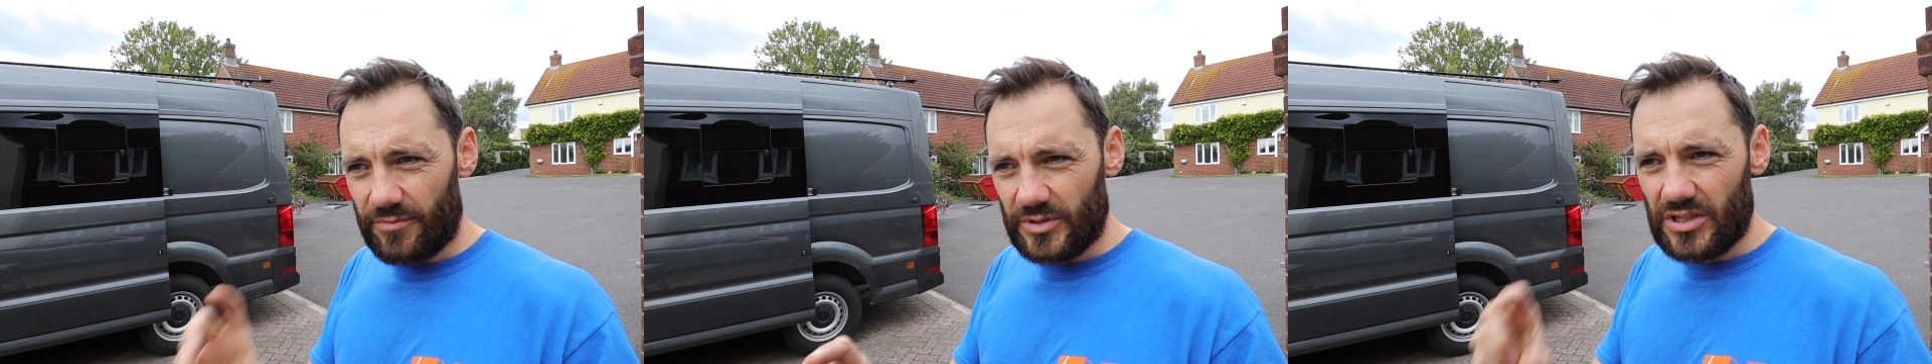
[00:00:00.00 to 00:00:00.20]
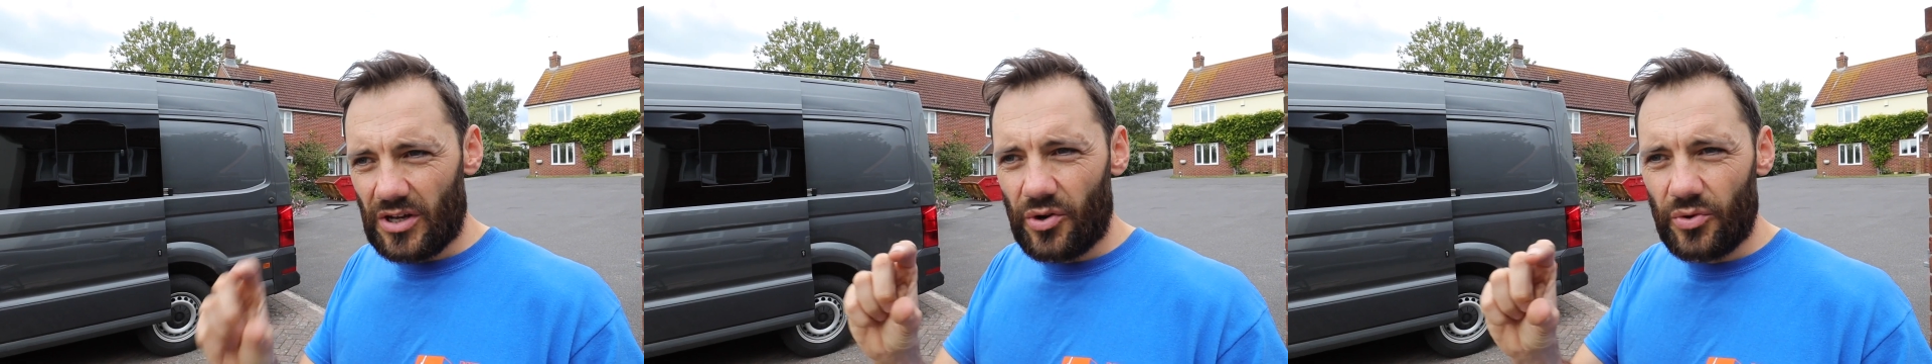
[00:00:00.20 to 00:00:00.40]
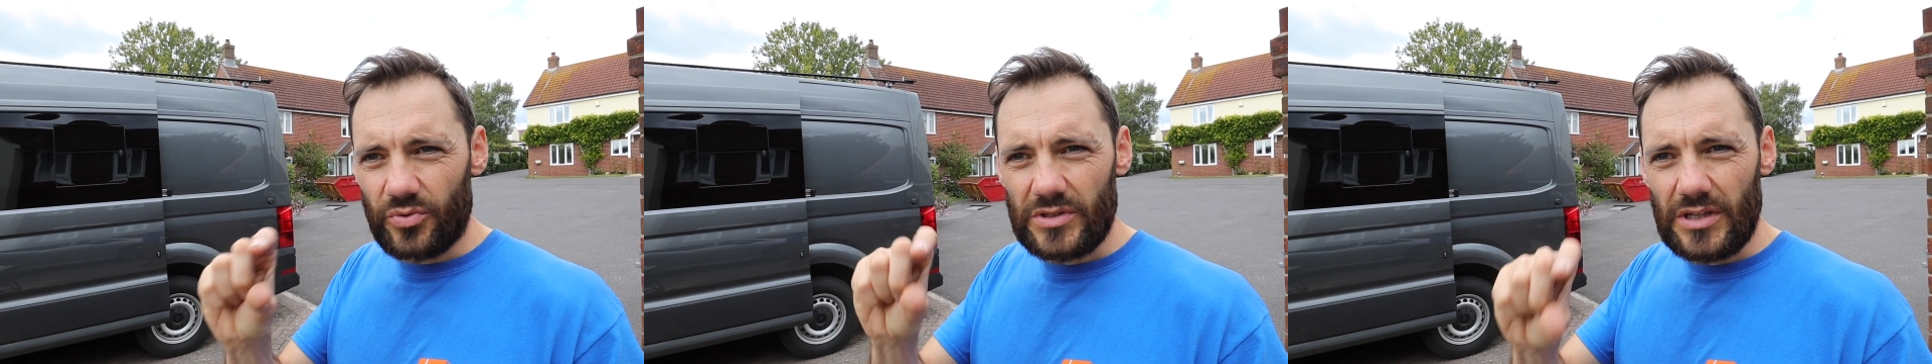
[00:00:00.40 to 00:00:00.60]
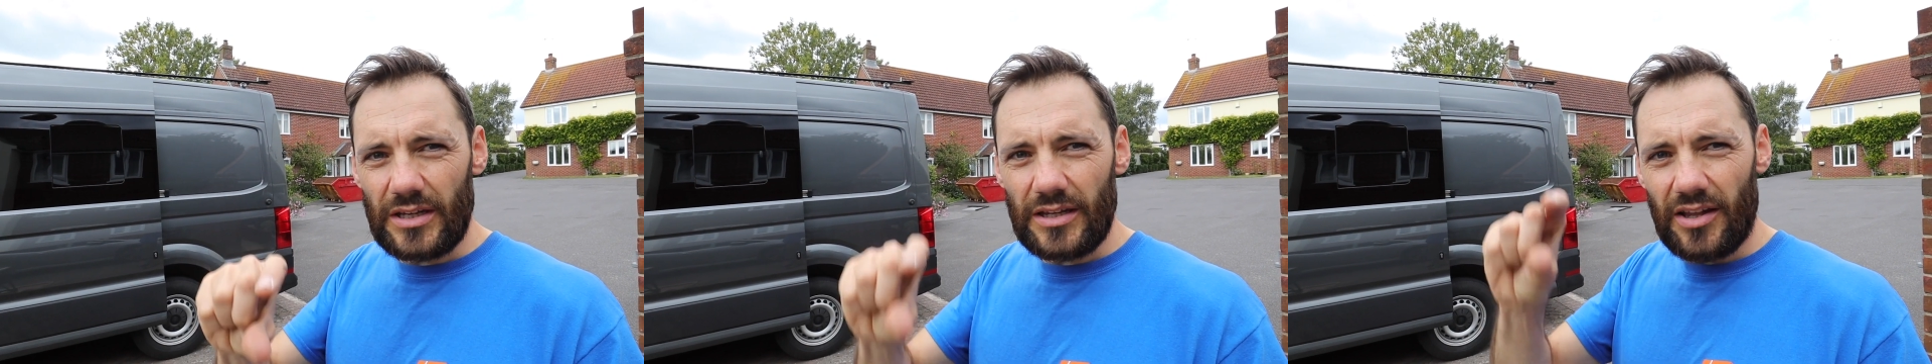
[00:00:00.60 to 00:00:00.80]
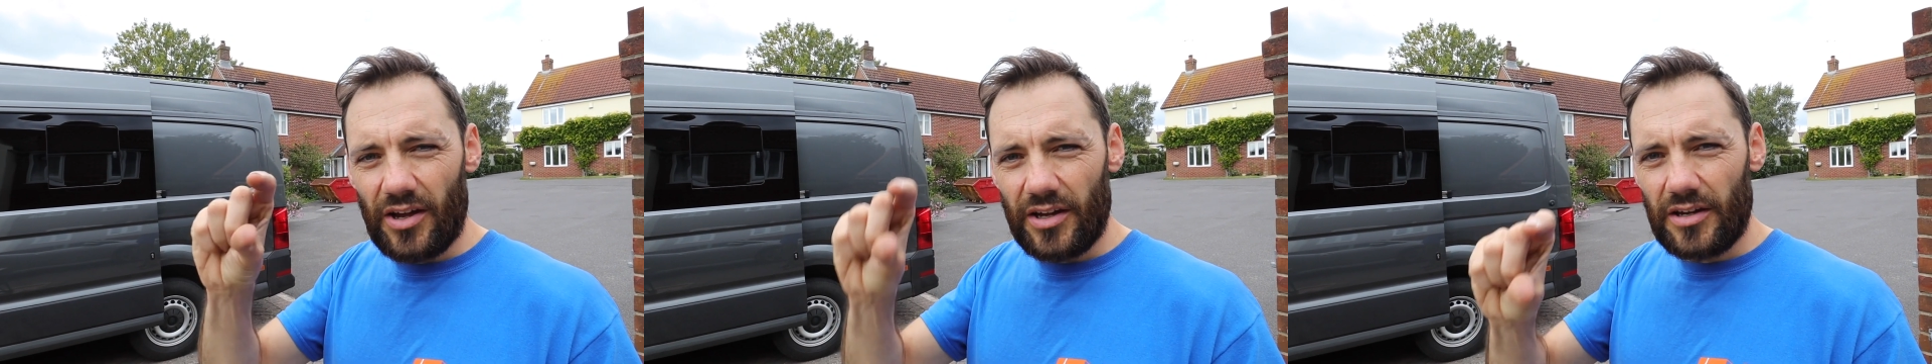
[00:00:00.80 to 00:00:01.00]
because the holes didn't
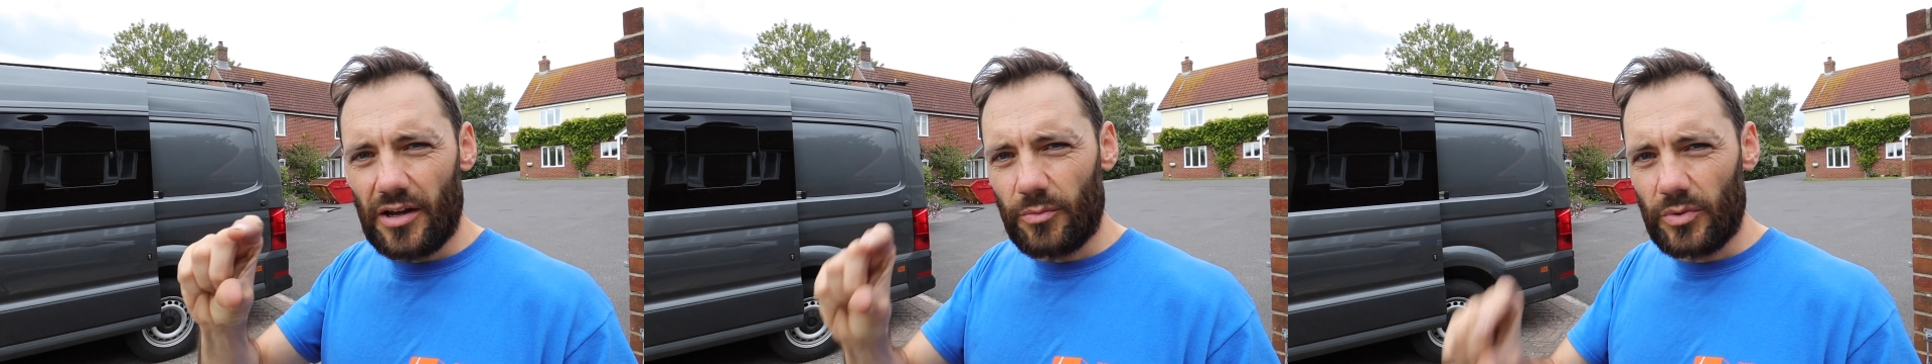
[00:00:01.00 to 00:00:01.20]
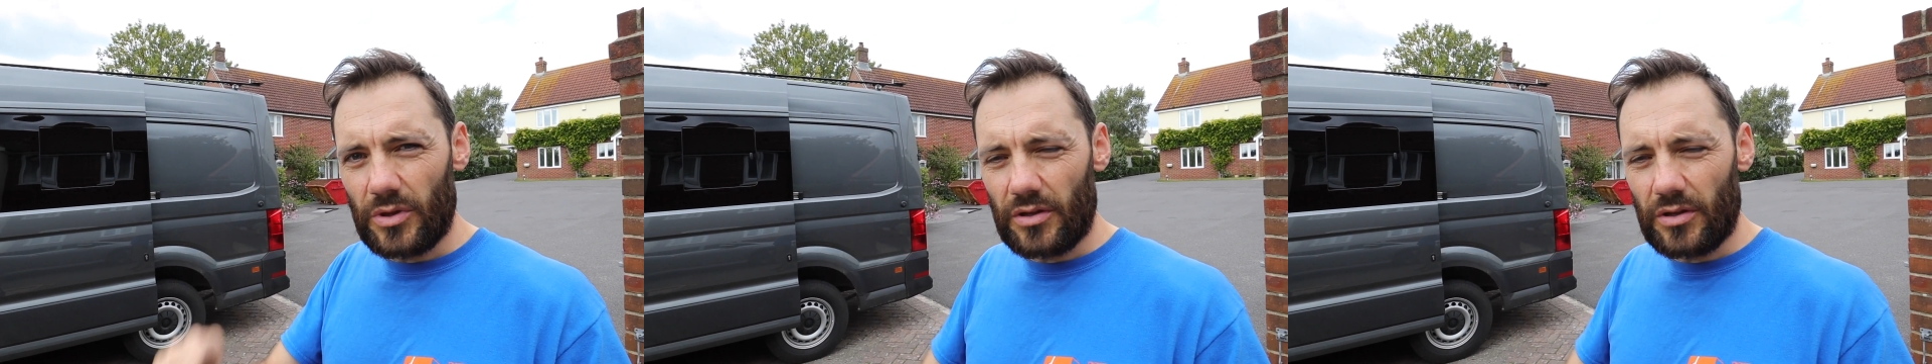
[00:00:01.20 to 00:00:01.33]
line up with